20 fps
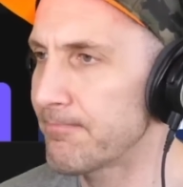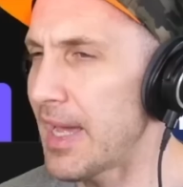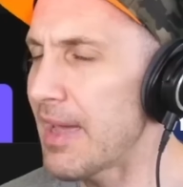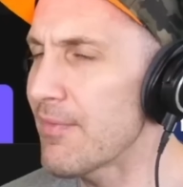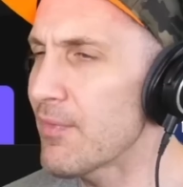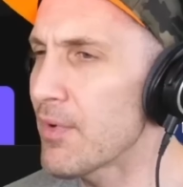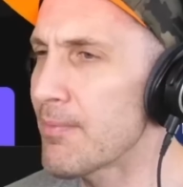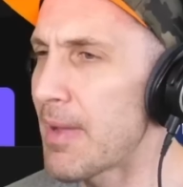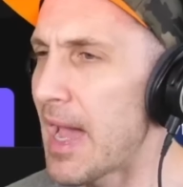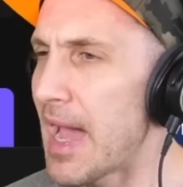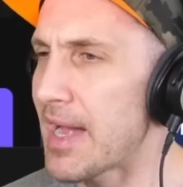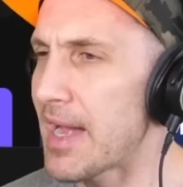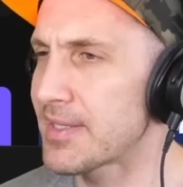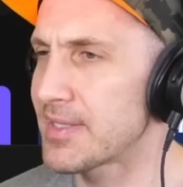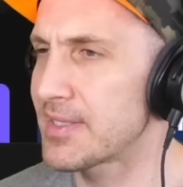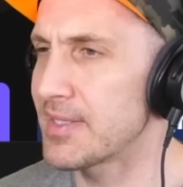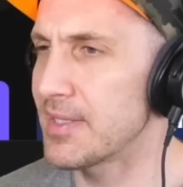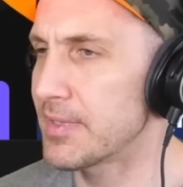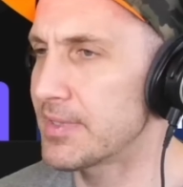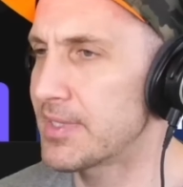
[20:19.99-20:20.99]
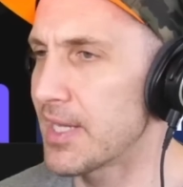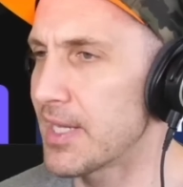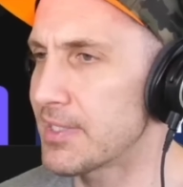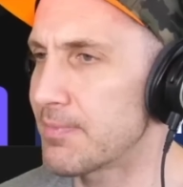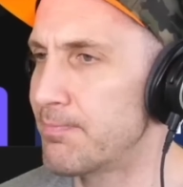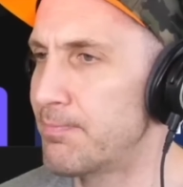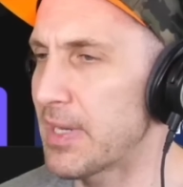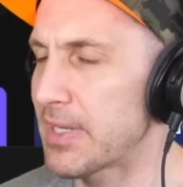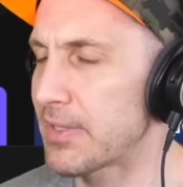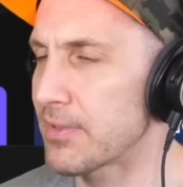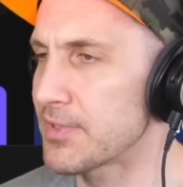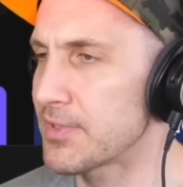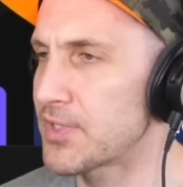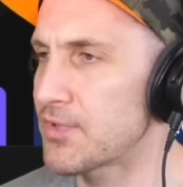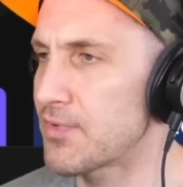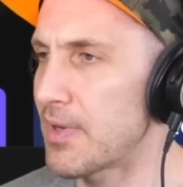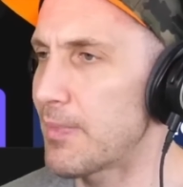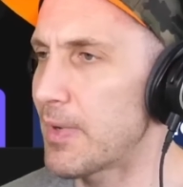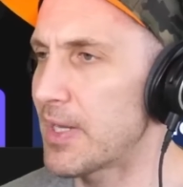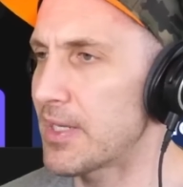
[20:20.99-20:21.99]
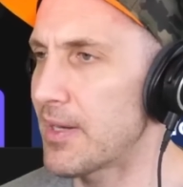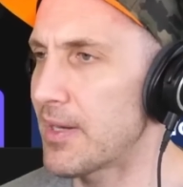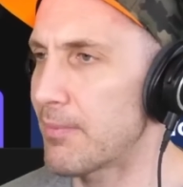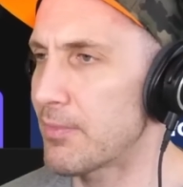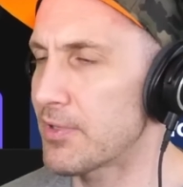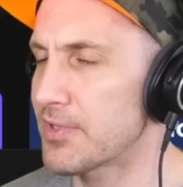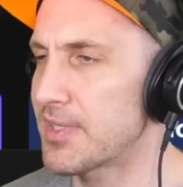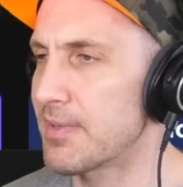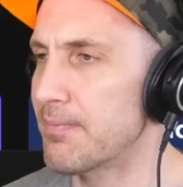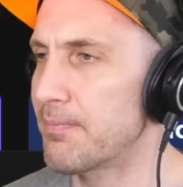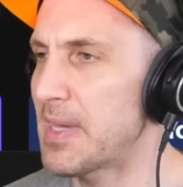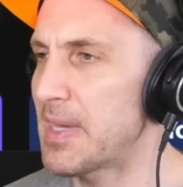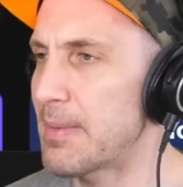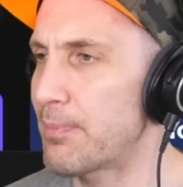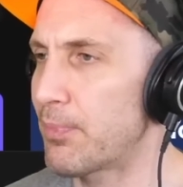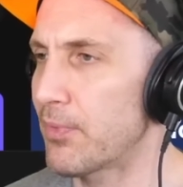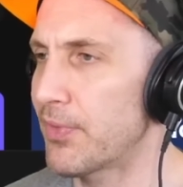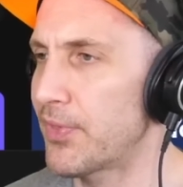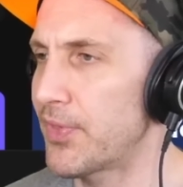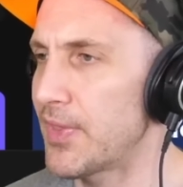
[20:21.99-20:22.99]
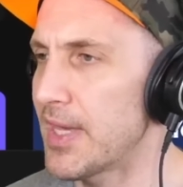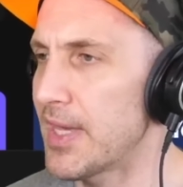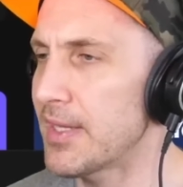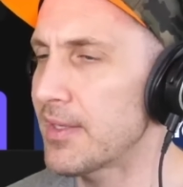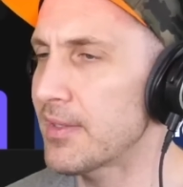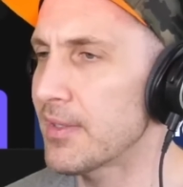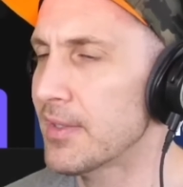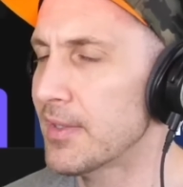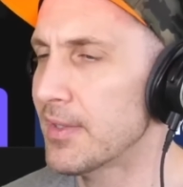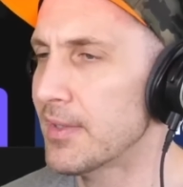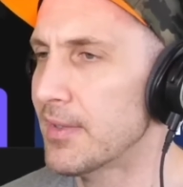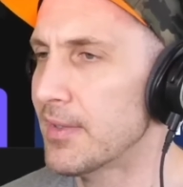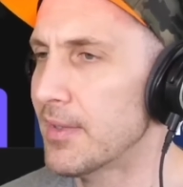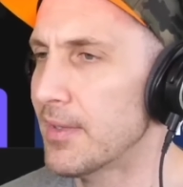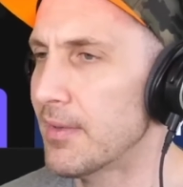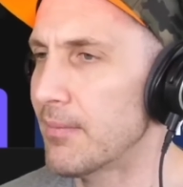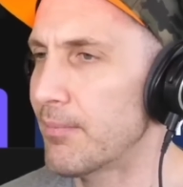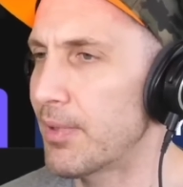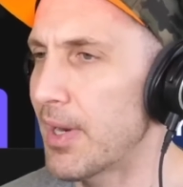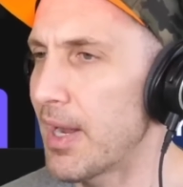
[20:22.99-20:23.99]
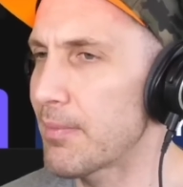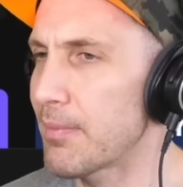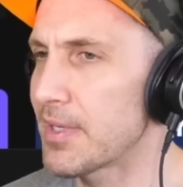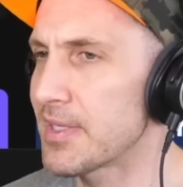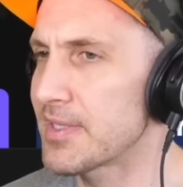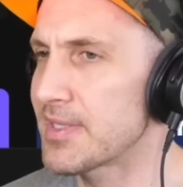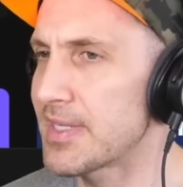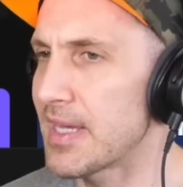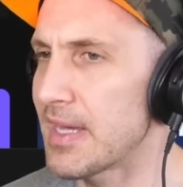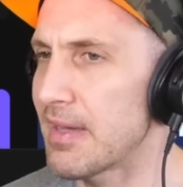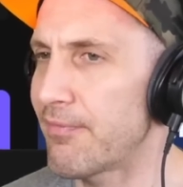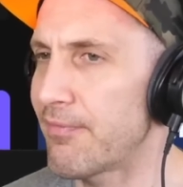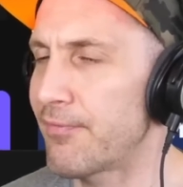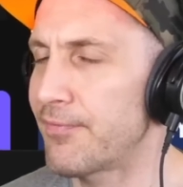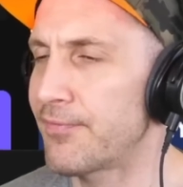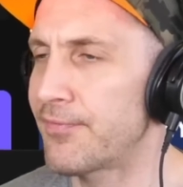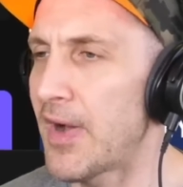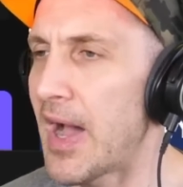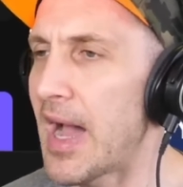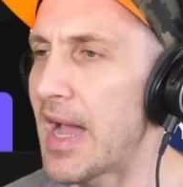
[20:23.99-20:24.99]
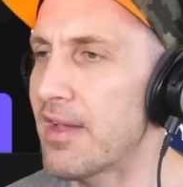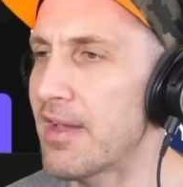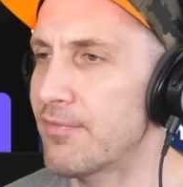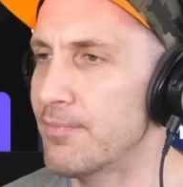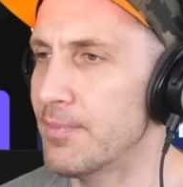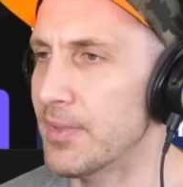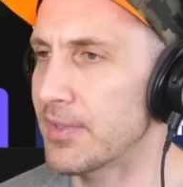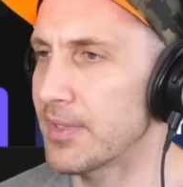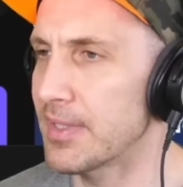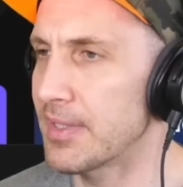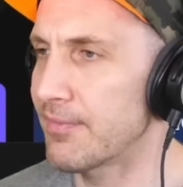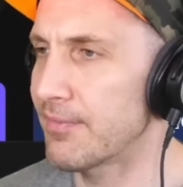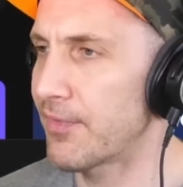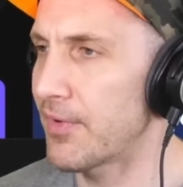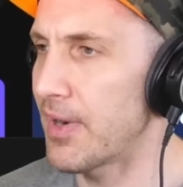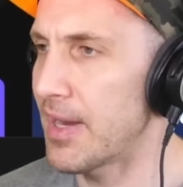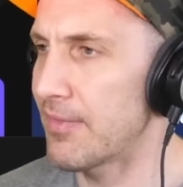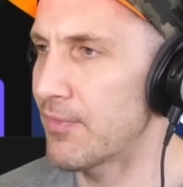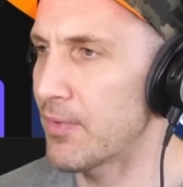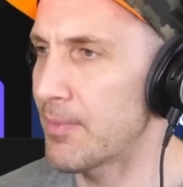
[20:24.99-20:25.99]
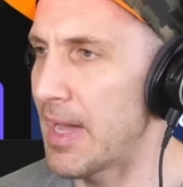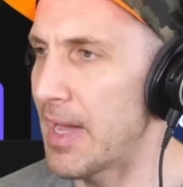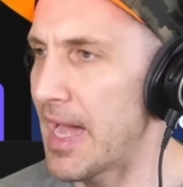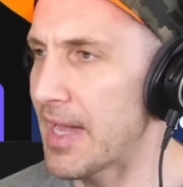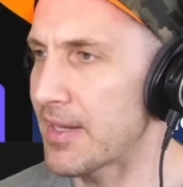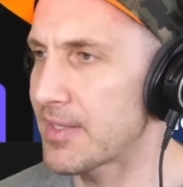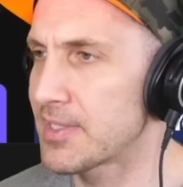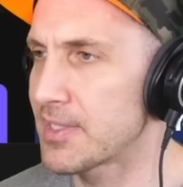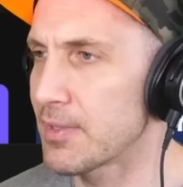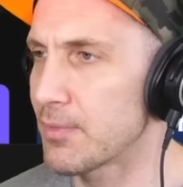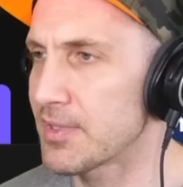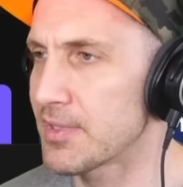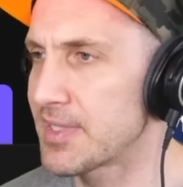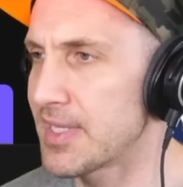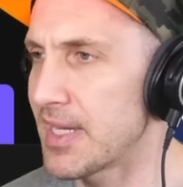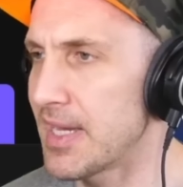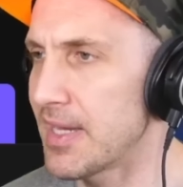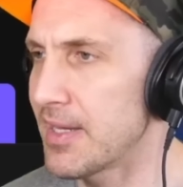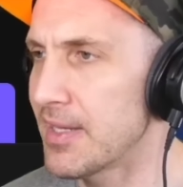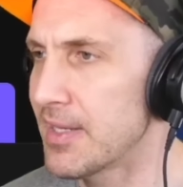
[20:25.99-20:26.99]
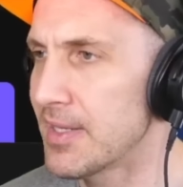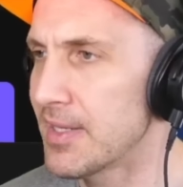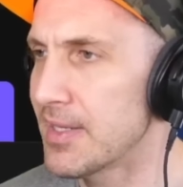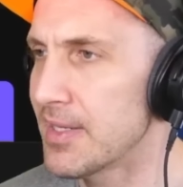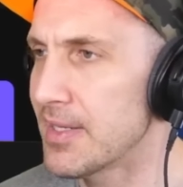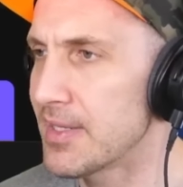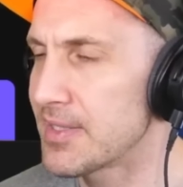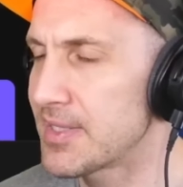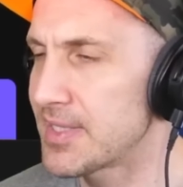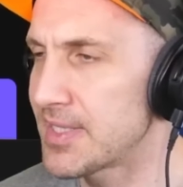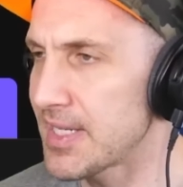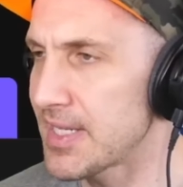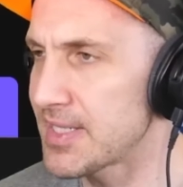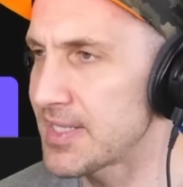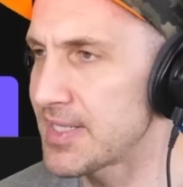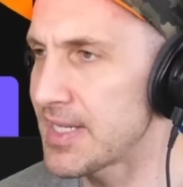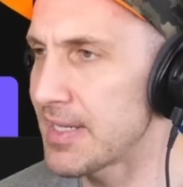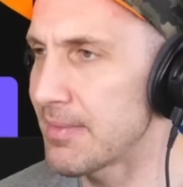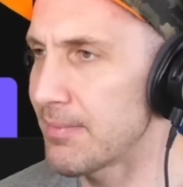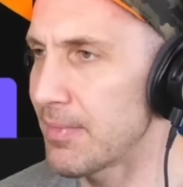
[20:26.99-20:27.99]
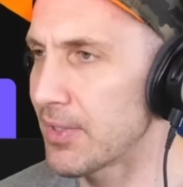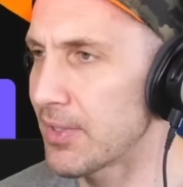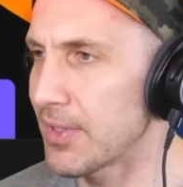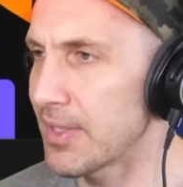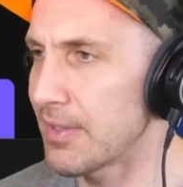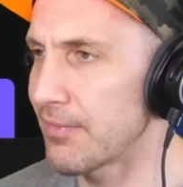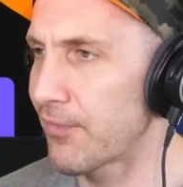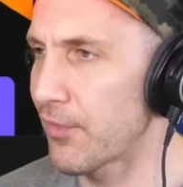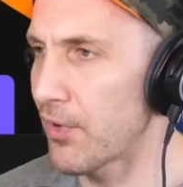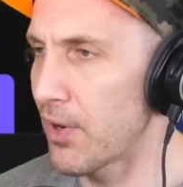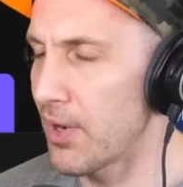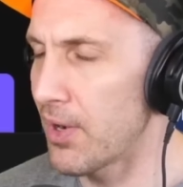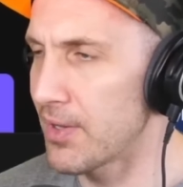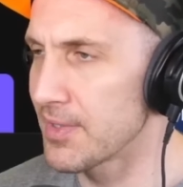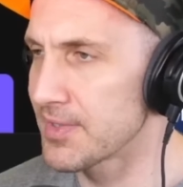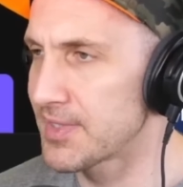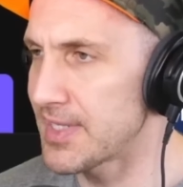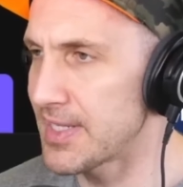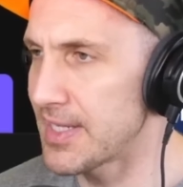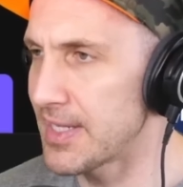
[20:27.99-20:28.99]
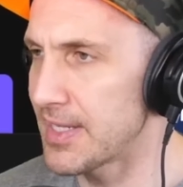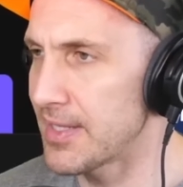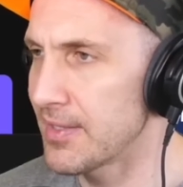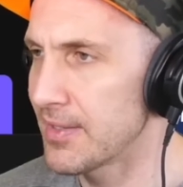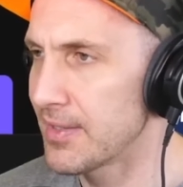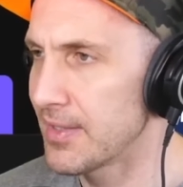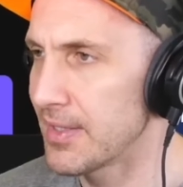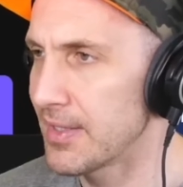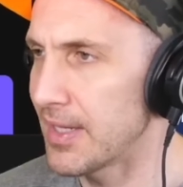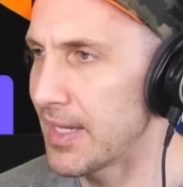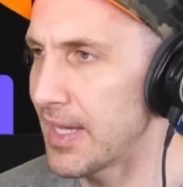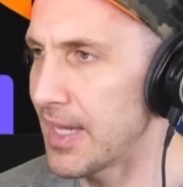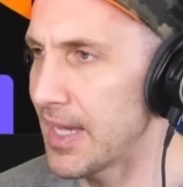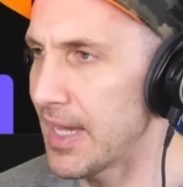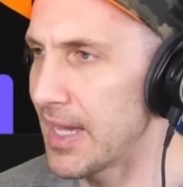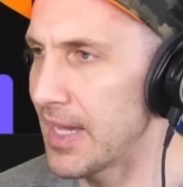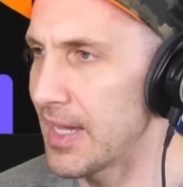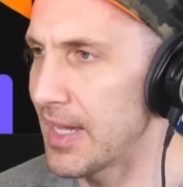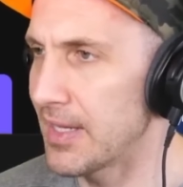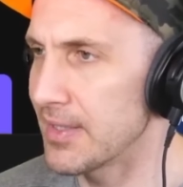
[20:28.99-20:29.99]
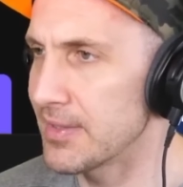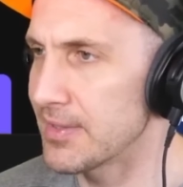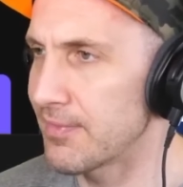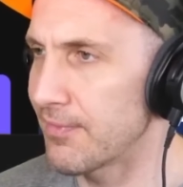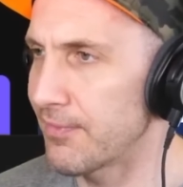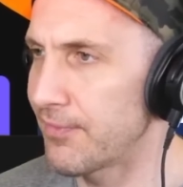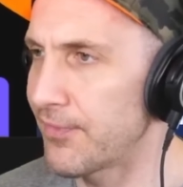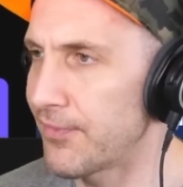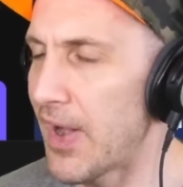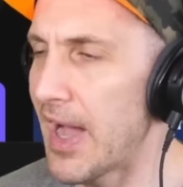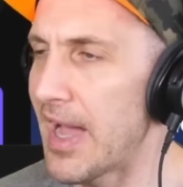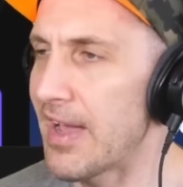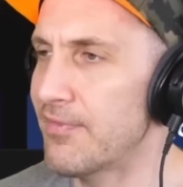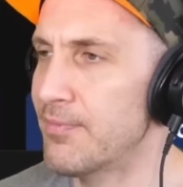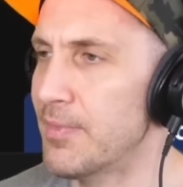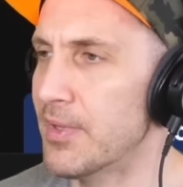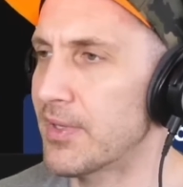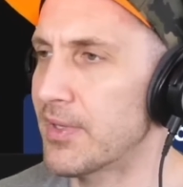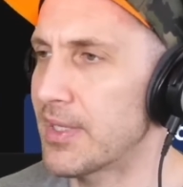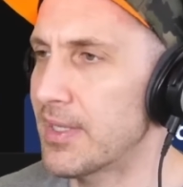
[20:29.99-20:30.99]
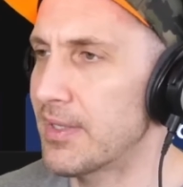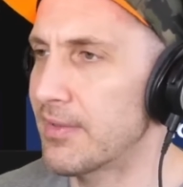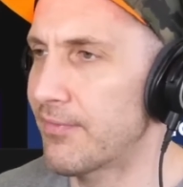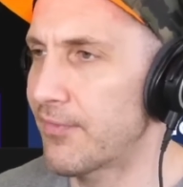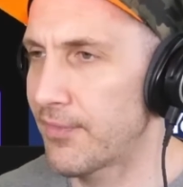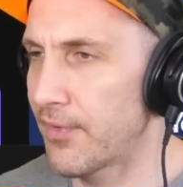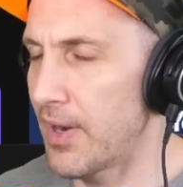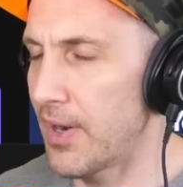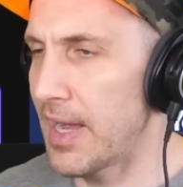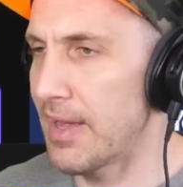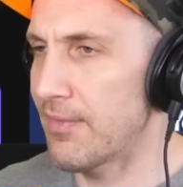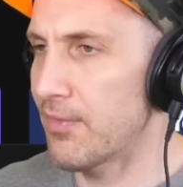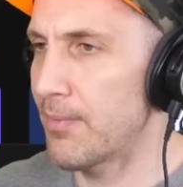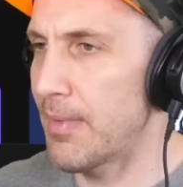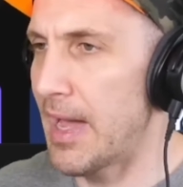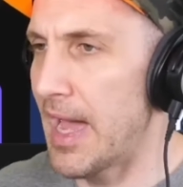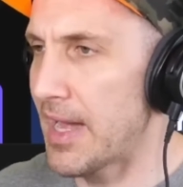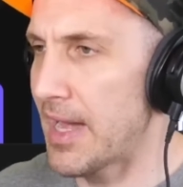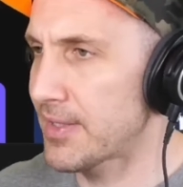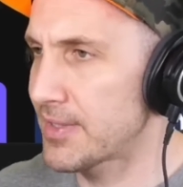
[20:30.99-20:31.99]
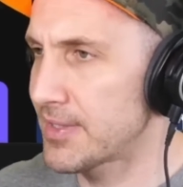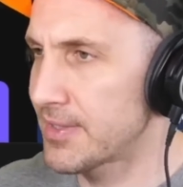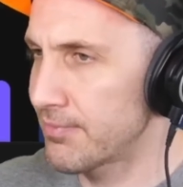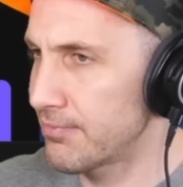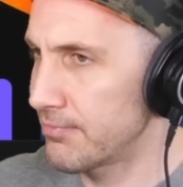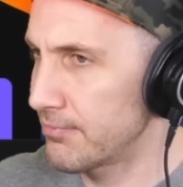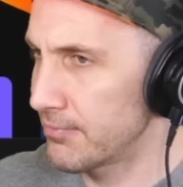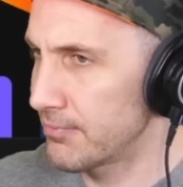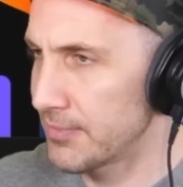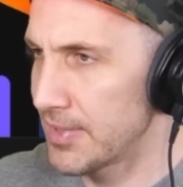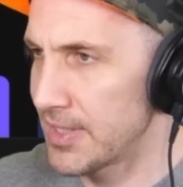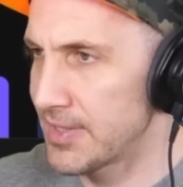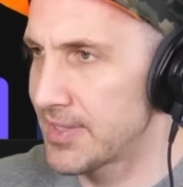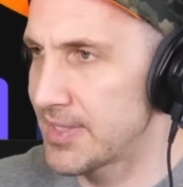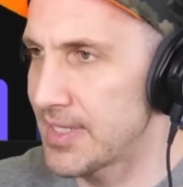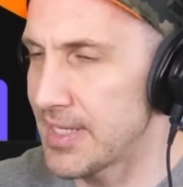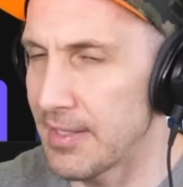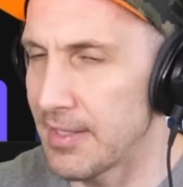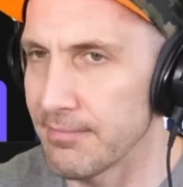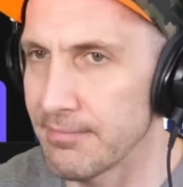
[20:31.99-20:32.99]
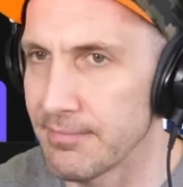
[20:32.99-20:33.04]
Ava Max does bigger streaming numbers than people think, but I'm going to say 5 million for Ava Max. So we'll say 16 million for Halsey and 5 million for Ava Max. Let's see.